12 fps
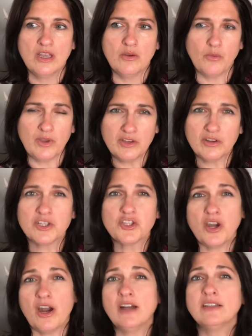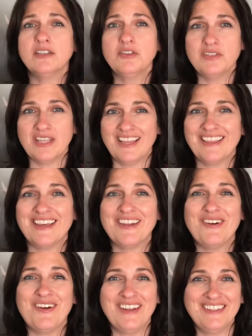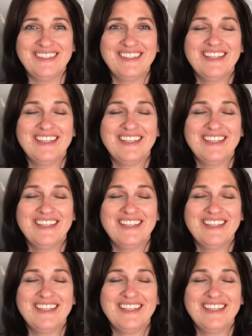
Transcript: When you're a child and you take that on